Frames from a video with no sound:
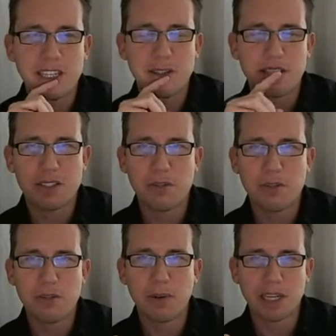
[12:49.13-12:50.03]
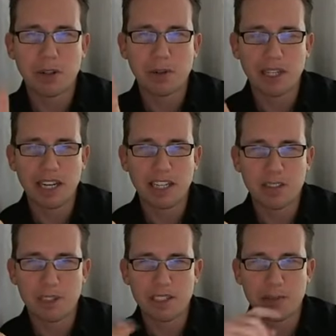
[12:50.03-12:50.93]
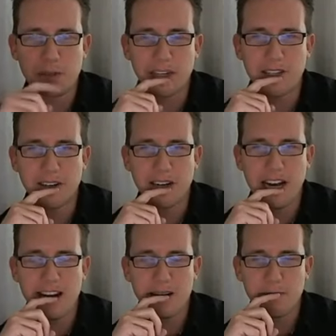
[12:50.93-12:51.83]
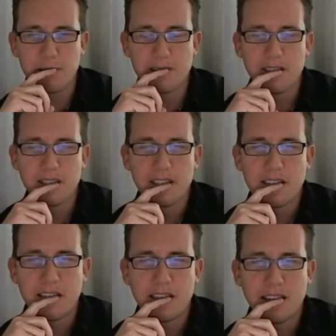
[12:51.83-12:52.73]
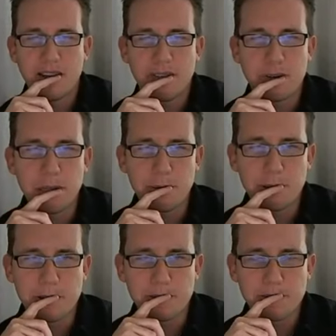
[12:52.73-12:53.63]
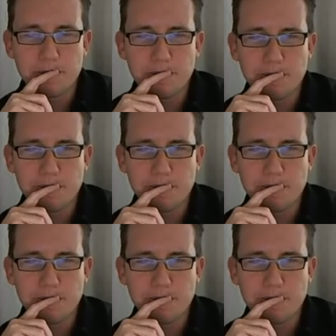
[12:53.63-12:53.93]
Because I want to make a quick announcement about your app for people.